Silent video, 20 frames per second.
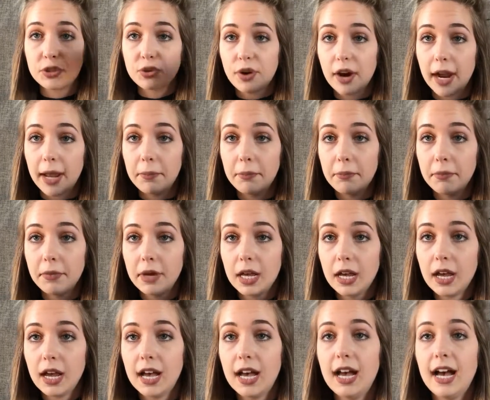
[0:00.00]

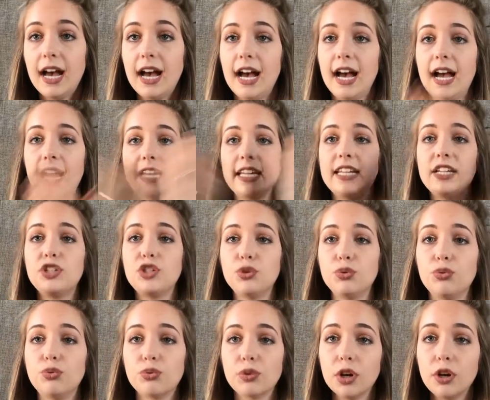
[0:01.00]
Subscribe.
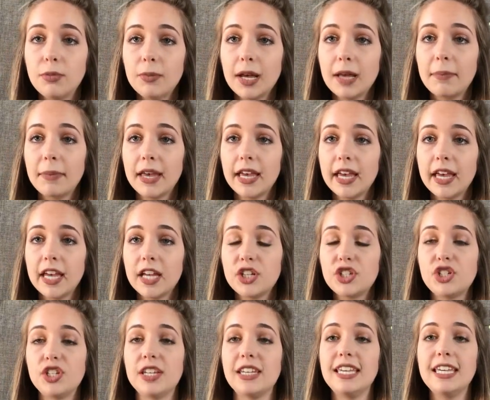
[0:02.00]
I need to grow
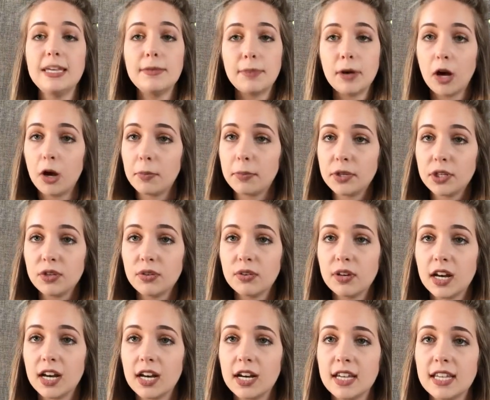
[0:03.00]
my page to keep
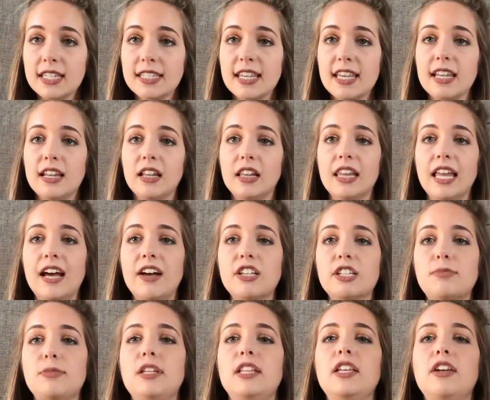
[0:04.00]
helping you guys.
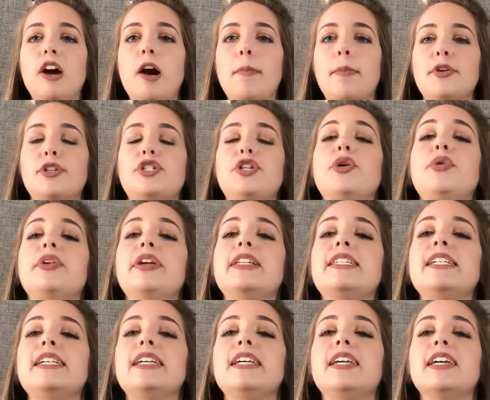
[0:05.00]
It allows me the
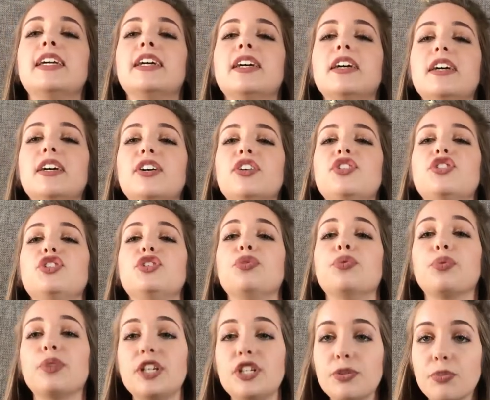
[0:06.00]
opportunity
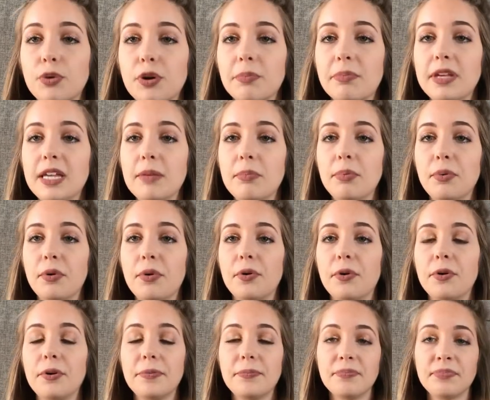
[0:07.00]
to reach more
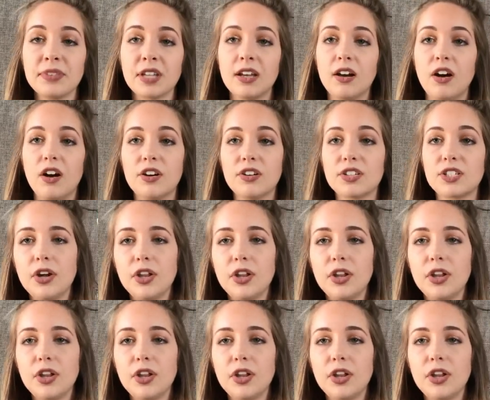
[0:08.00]
people.